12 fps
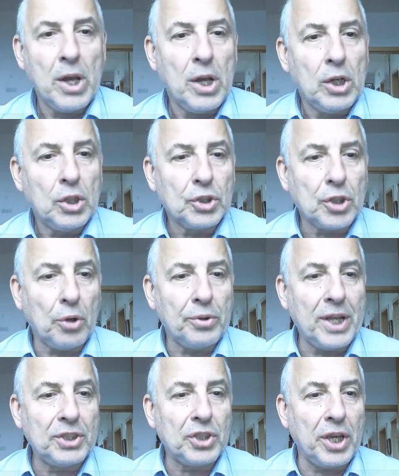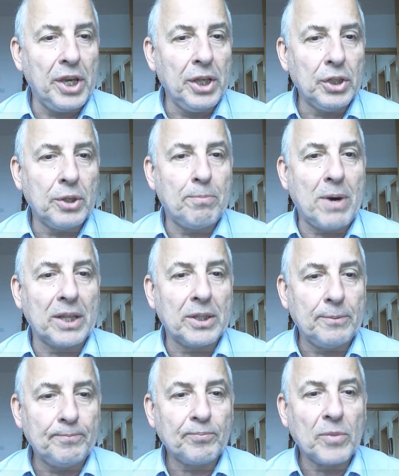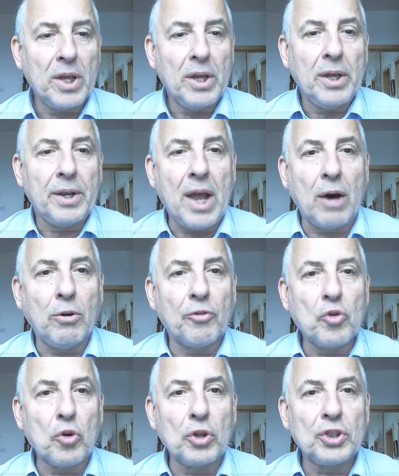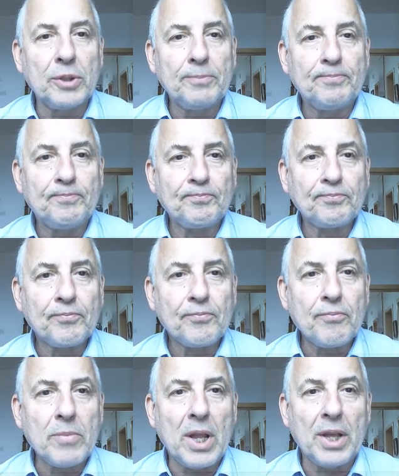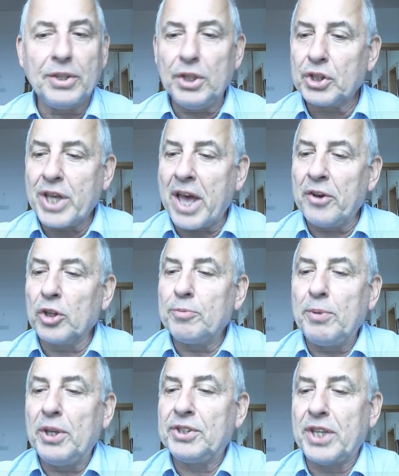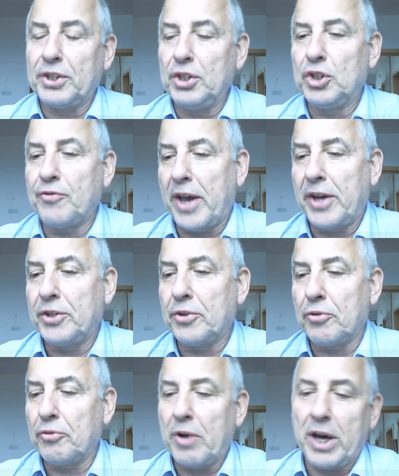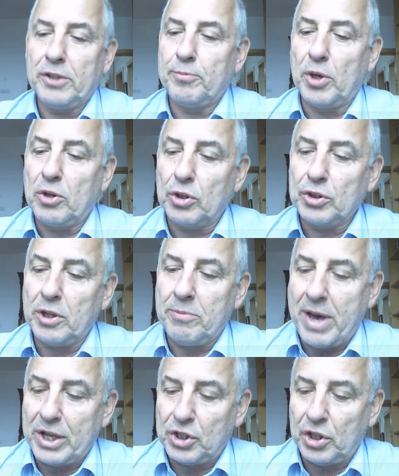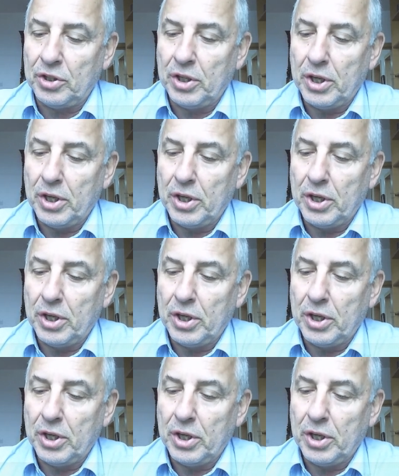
So that's it. But now, of course, this cannot be satisfactory, right? Because imagine